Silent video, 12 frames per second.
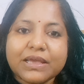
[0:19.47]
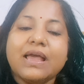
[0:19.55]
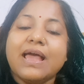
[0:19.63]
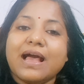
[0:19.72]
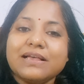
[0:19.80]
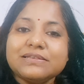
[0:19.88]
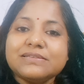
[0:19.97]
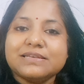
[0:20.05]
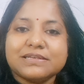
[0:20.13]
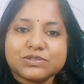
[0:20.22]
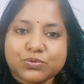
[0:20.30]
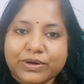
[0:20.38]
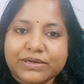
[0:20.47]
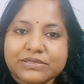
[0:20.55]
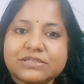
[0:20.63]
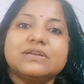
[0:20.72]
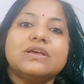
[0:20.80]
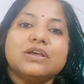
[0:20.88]
As a CA
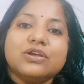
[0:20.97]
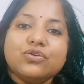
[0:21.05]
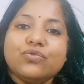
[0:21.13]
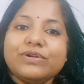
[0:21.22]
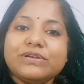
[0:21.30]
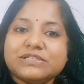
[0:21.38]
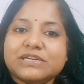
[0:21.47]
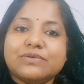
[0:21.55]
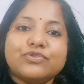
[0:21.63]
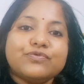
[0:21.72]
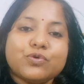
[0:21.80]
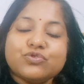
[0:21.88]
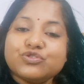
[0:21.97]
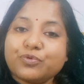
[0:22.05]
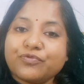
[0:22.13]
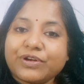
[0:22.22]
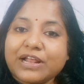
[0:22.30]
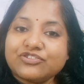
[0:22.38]
student, you will deal with future
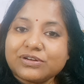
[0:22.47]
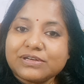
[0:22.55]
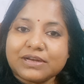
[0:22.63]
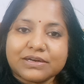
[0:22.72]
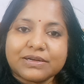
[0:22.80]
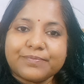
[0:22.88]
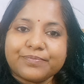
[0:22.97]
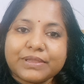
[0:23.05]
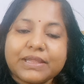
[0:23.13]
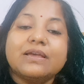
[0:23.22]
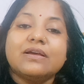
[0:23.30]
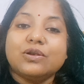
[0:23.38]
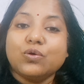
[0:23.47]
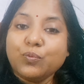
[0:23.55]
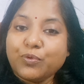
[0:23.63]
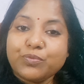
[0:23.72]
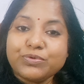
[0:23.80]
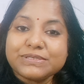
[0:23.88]
financial data, loan
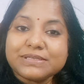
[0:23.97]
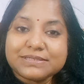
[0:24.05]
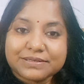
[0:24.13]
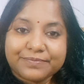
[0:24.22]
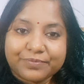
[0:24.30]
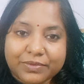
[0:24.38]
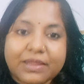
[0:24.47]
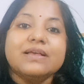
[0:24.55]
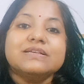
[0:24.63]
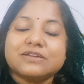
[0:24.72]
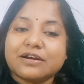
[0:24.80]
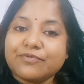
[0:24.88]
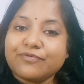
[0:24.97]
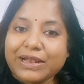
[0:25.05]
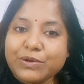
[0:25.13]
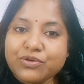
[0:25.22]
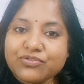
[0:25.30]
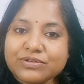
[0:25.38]
proposals, startup
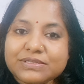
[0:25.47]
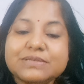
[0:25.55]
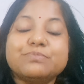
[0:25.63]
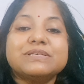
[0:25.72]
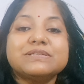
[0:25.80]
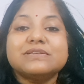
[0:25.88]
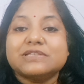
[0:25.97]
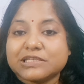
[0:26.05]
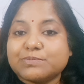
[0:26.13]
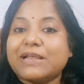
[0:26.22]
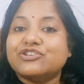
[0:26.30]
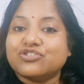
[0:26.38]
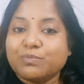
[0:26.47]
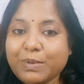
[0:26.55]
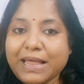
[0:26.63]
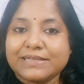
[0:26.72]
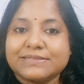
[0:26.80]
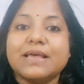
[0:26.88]
valuations, business expansion
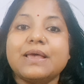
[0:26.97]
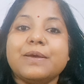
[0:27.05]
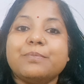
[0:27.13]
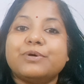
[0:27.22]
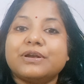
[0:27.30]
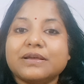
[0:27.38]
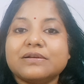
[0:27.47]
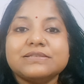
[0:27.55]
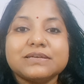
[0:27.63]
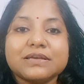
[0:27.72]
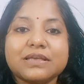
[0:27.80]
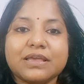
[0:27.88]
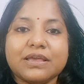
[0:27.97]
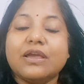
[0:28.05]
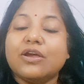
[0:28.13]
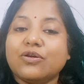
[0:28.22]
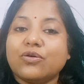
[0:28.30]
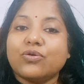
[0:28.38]
plans. But here's the key,
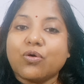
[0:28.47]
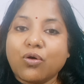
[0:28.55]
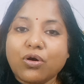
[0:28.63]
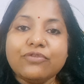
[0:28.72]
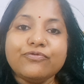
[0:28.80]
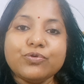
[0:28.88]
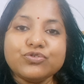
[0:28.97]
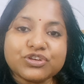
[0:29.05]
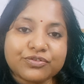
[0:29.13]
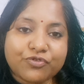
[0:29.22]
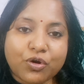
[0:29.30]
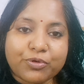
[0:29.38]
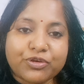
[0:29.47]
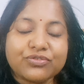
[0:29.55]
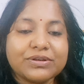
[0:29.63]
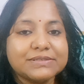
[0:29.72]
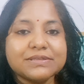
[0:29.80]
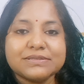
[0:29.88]
not all future
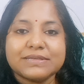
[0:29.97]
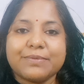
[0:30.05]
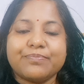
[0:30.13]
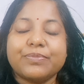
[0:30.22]
information is the same.